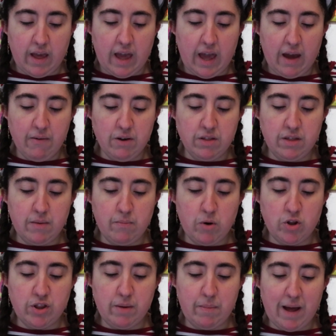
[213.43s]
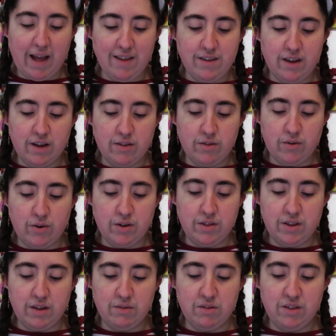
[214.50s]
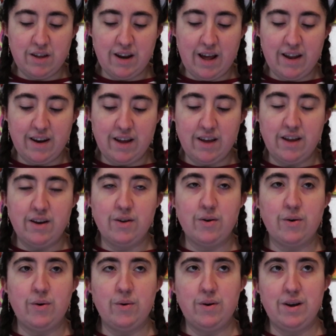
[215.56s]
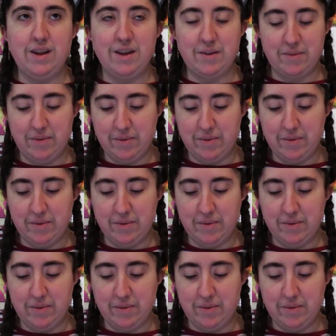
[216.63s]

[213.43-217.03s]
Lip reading: Everything but the magic, so it seems, said Anahid coldly.